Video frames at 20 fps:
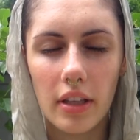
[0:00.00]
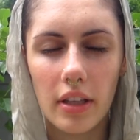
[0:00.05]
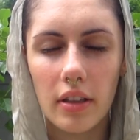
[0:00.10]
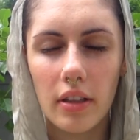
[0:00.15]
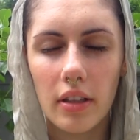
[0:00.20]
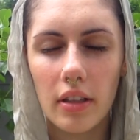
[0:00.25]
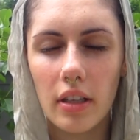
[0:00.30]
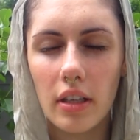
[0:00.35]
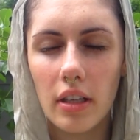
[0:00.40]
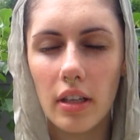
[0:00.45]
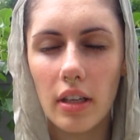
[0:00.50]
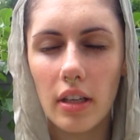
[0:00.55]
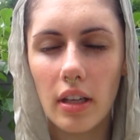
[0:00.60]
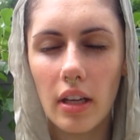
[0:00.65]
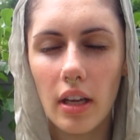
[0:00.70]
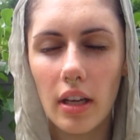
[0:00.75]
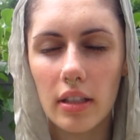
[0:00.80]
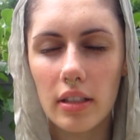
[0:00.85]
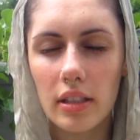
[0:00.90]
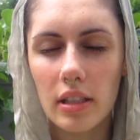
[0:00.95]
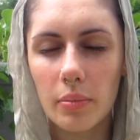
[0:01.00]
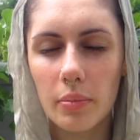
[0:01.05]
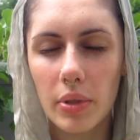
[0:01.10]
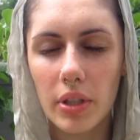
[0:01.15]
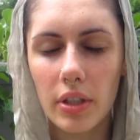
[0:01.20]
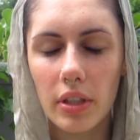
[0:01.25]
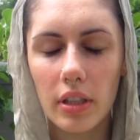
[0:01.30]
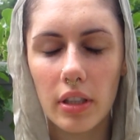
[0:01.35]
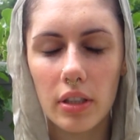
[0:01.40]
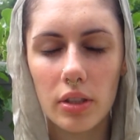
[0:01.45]
and the
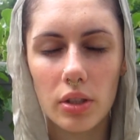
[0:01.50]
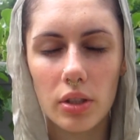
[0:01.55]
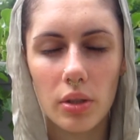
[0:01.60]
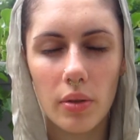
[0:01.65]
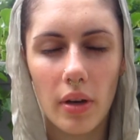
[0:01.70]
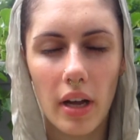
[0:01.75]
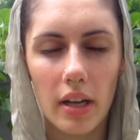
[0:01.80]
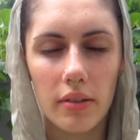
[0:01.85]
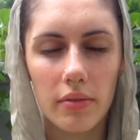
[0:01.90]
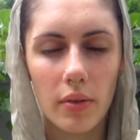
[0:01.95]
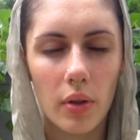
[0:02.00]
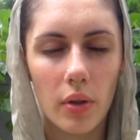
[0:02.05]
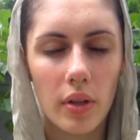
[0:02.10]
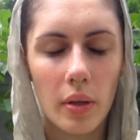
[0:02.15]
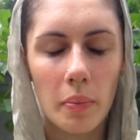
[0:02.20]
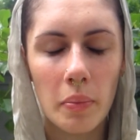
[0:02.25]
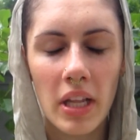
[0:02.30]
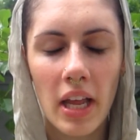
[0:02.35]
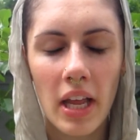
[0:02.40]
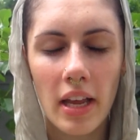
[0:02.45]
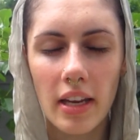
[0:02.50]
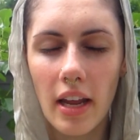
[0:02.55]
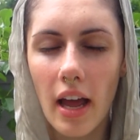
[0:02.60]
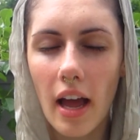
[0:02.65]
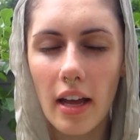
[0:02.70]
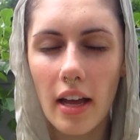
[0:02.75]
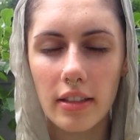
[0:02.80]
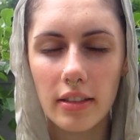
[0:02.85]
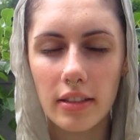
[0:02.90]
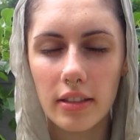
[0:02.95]
experience you have on the
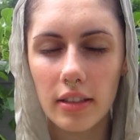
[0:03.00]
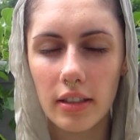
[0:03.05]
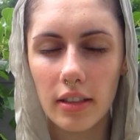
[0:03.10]
planet.